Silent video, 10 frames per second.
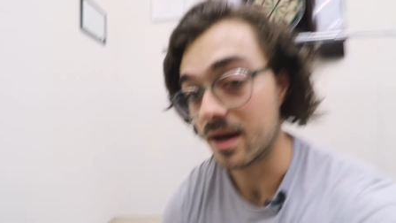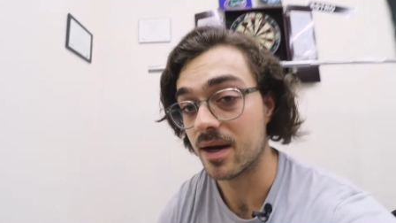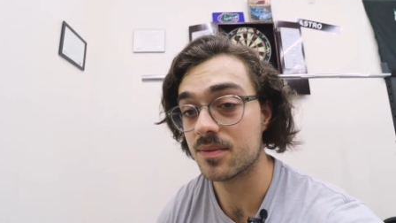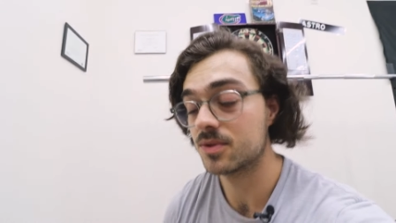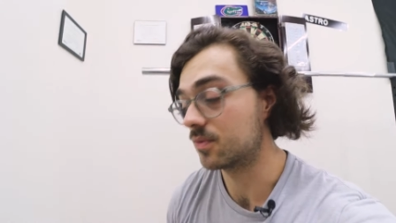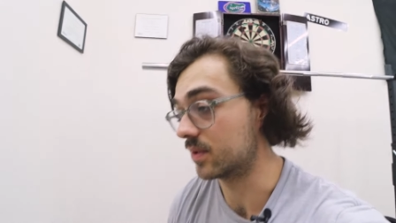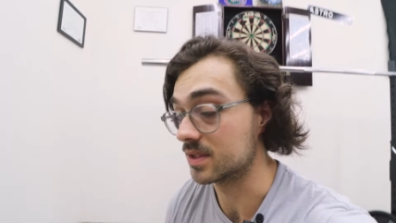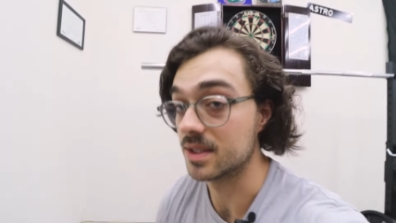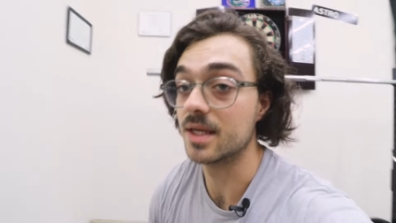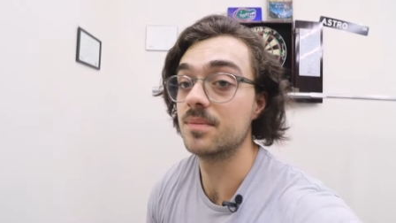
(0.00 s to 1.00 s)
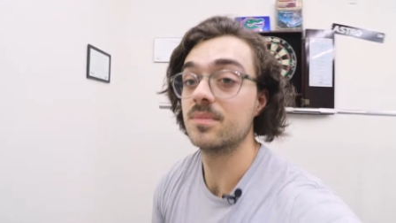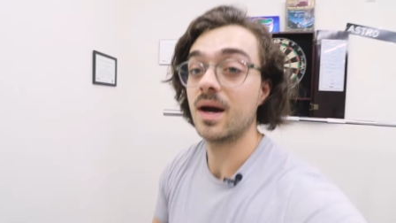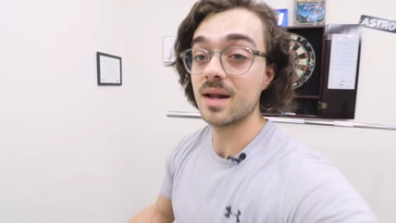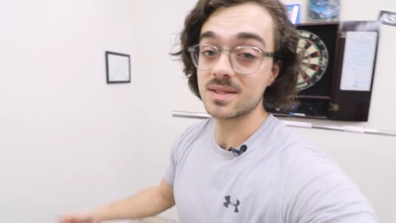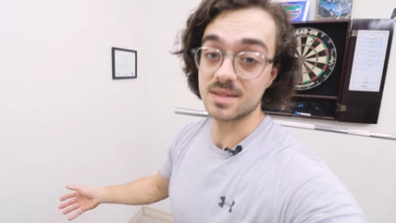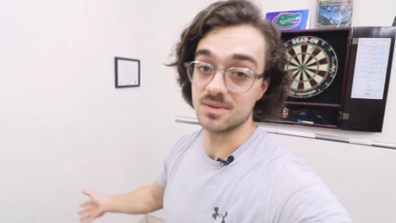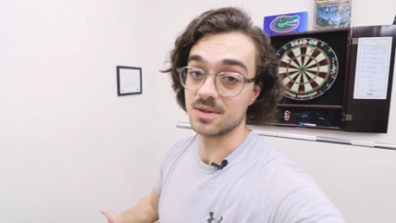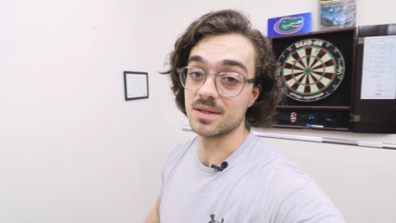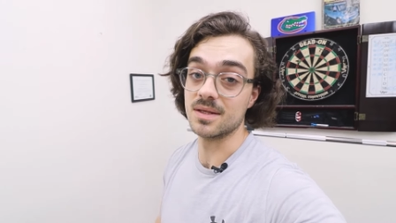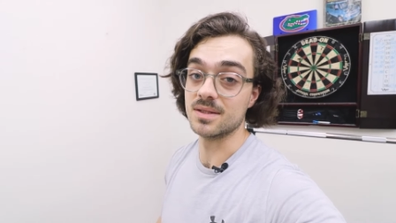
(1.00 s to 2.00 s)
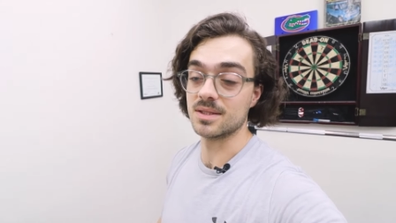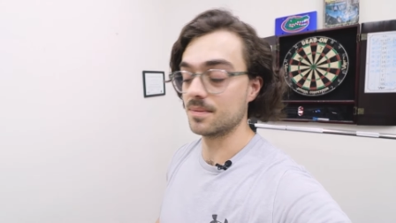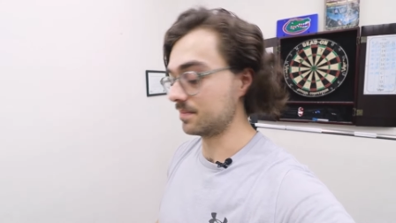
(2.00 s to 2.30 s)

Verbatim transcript: However, once again, I just like to look at these. If you want